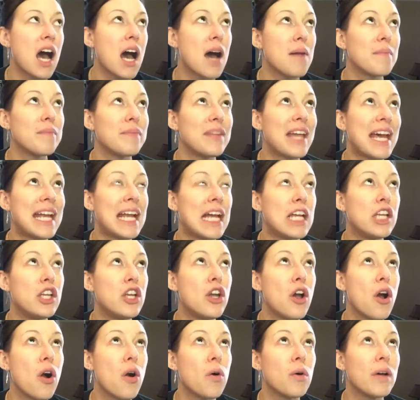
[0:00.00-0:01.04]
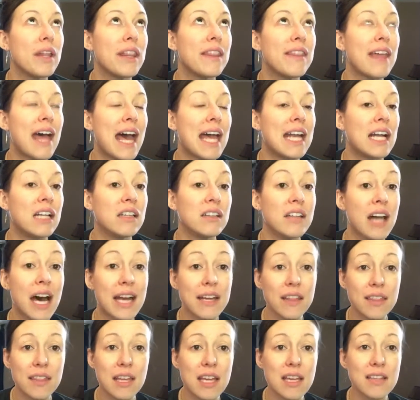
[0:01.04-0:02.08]
And I know that a
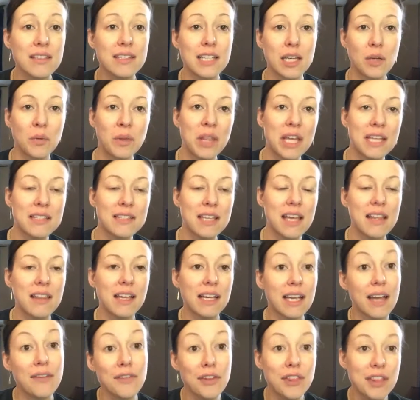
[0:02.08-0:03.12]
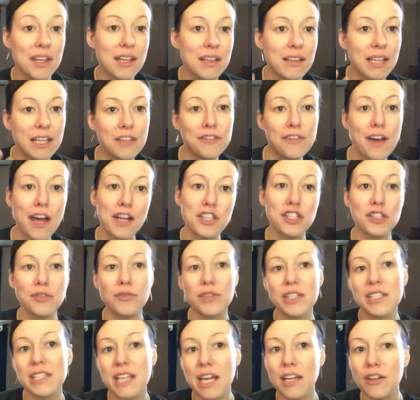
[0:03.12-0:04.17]
lot of things, like when they say everything
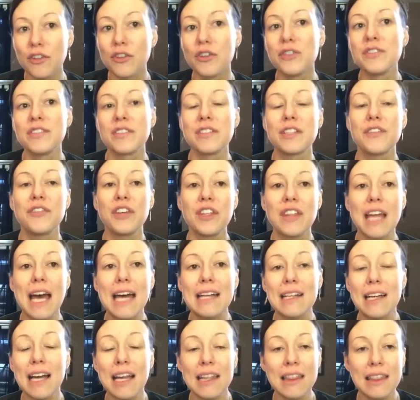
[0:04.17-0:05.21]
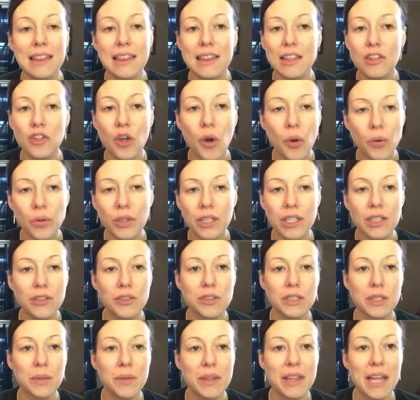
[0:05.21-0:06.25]
fashion recycles and stuff like that, I totally
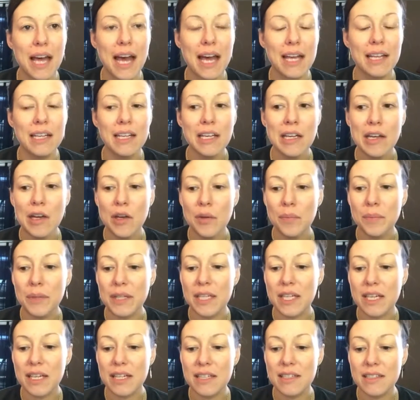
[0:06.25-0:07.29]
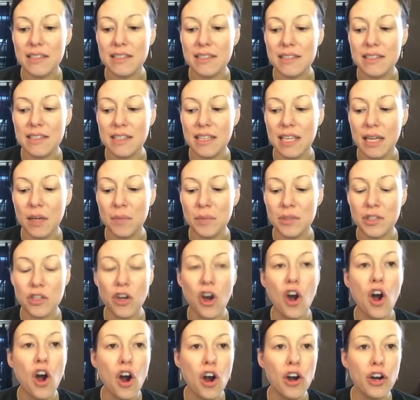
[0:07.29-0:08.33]
agree with that because it was
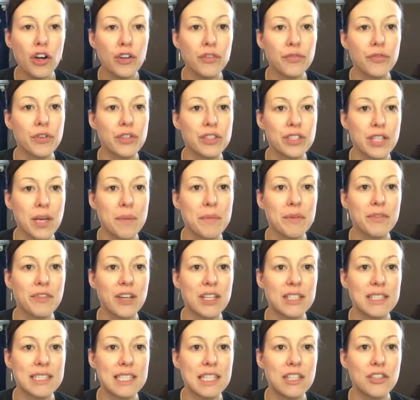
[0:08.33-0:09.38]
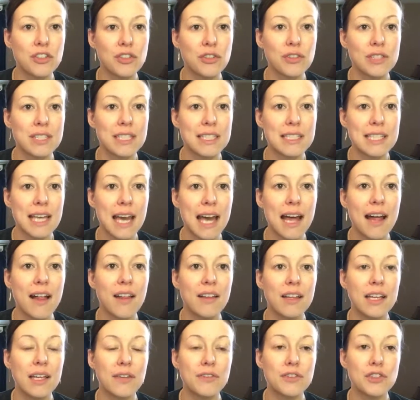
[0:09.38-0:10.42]
hard for some of us teachers to
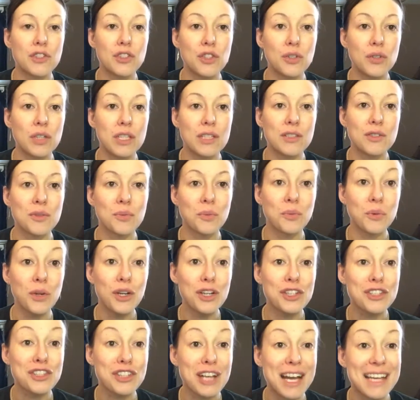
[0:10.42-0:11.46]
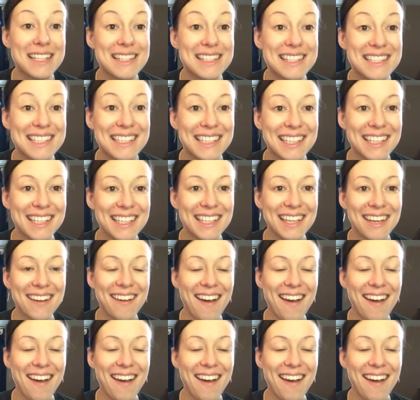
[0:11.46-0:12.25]
tell if students were dressed